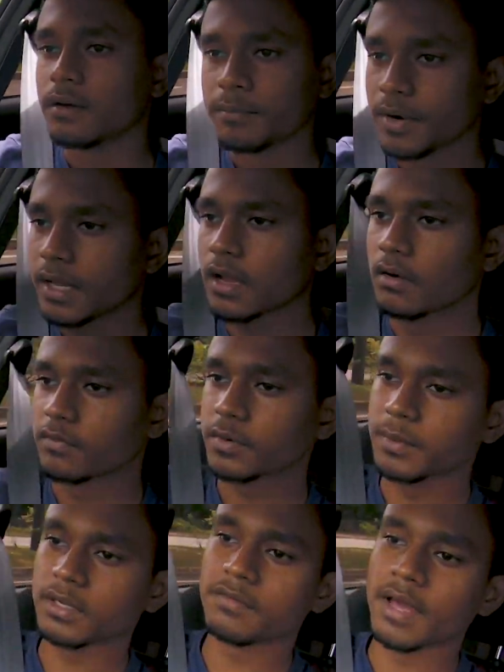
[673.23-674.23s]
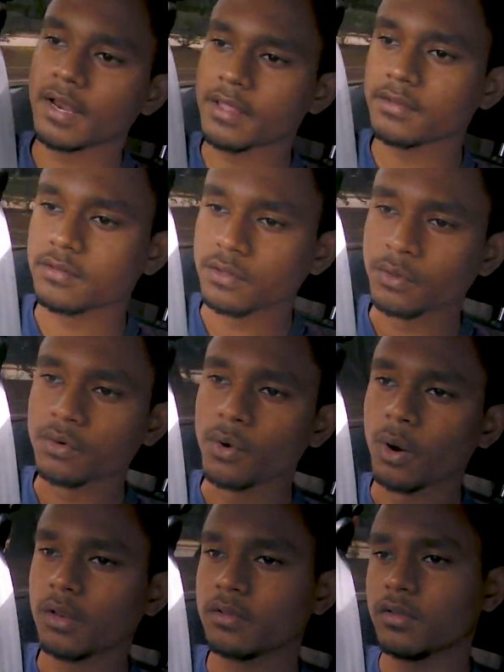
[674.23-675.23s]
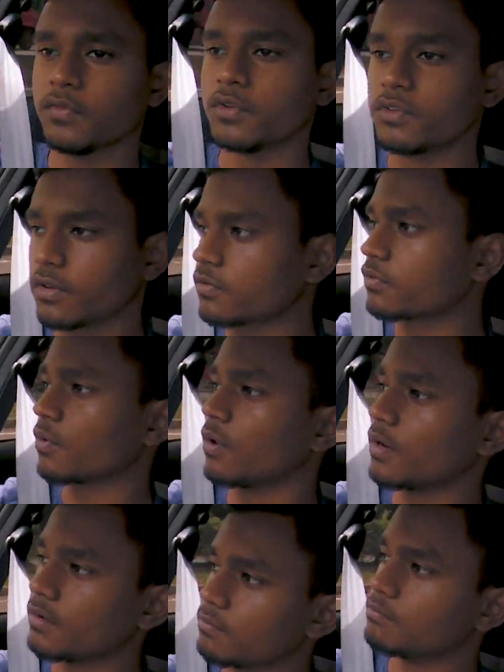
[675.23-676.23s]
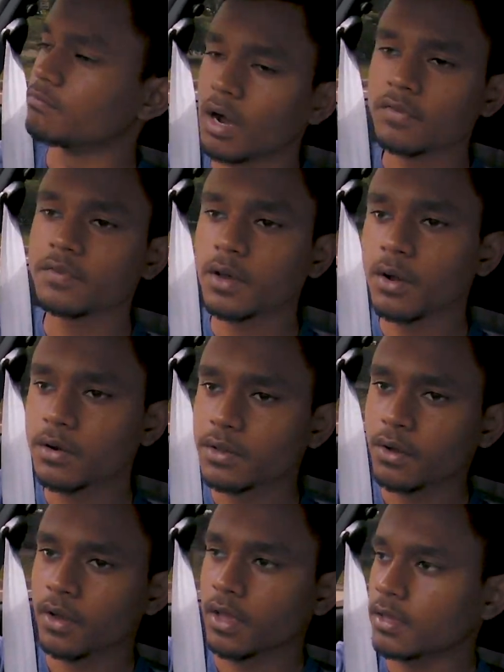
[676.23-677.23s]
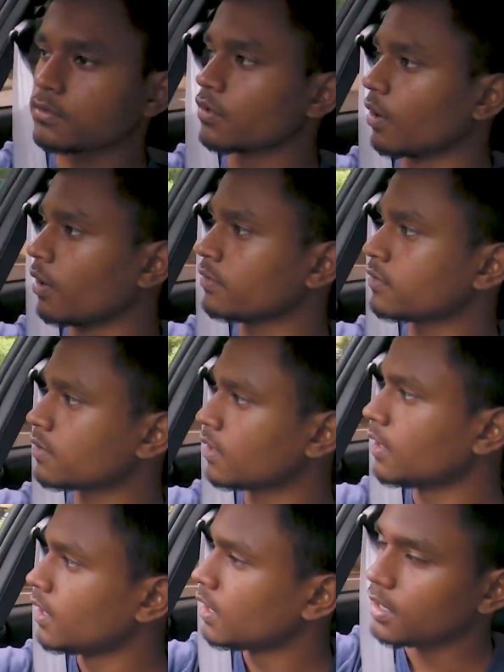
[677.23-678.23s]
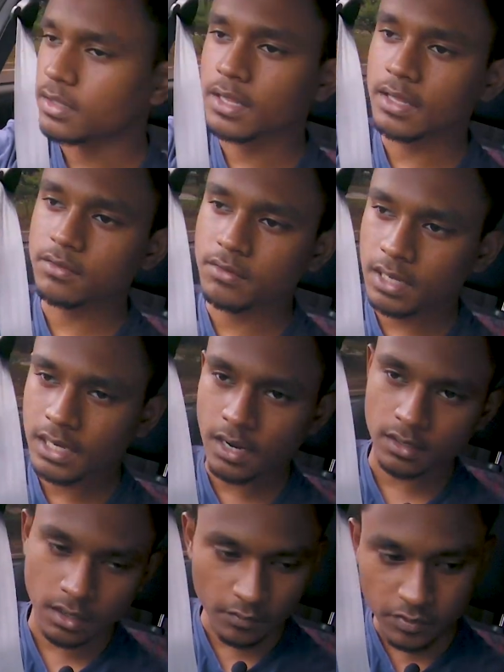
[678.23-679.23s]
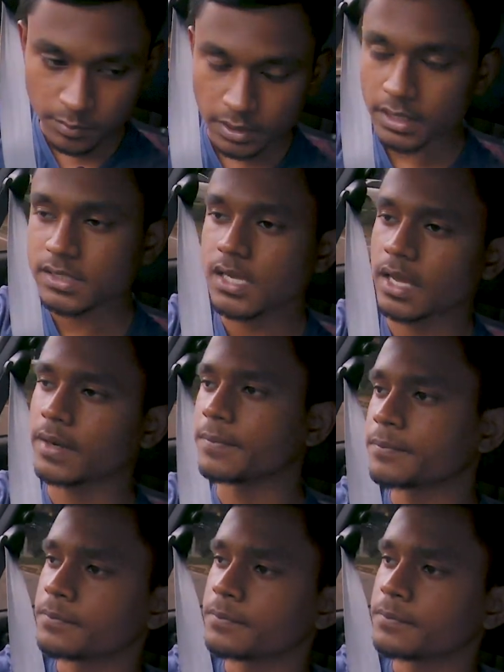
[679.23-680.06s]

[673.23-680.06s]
Pretty comfortable, whereas you notice if you just throw a muffler onto your exhaust, it gets really uncomfortable inside,